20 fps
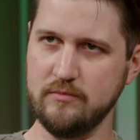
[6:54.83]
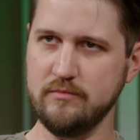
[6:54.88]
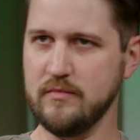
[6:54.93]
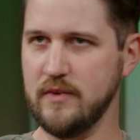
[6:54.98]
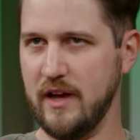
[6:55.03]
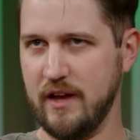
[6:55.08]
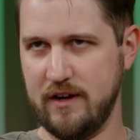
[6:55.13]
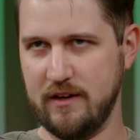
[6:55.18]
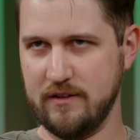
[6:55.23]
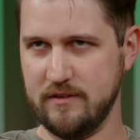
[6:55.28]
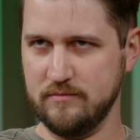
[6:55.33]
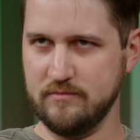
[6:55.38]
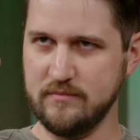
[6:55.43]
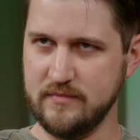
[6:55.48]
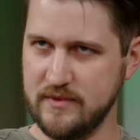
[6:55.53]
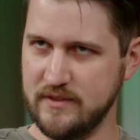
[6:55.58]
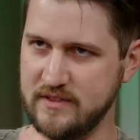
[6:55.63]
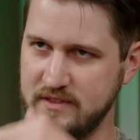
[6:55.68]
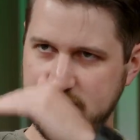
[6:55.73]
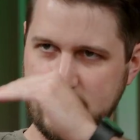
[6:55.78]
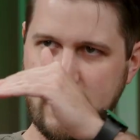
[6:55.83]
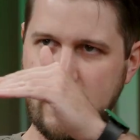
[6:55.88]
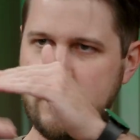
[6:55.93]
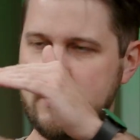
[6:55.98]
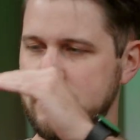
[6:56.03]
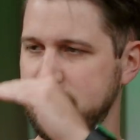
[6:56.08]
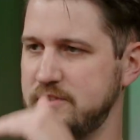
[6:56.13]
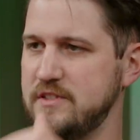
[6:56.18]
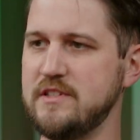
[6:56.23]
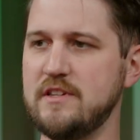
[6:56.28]
kind of stage
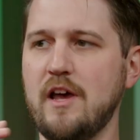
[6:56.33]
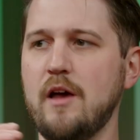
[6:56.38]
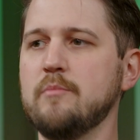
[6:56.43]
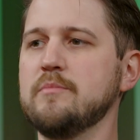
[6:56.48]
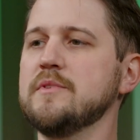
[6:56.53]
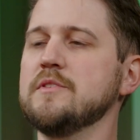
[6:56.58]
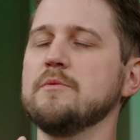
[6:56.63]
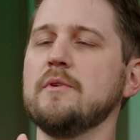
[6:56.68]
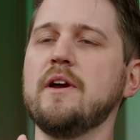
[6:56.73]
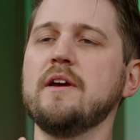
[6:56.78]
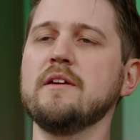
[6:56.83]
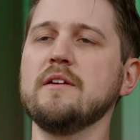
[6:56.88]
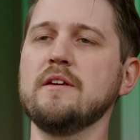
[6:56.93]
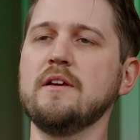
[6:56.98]
of steps, right?